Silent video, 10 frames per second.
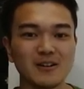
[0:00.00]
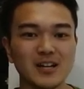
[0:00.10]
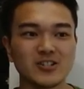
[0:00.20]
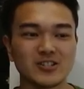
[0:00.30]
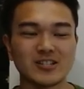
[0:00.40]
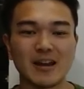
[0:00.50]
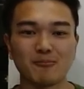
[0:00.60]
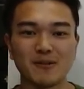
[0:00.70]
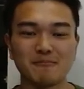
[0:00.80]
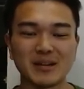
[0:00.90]
It's just
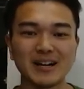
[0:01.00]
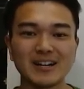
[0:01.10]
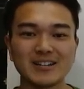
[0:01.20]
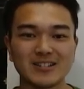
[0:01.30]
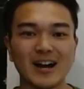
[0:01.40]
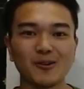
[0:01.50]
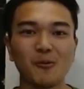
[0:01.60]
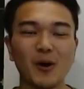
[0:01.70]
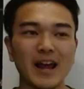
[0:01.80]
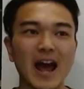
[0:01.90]
separate because I don't
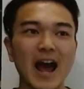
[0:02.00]
want to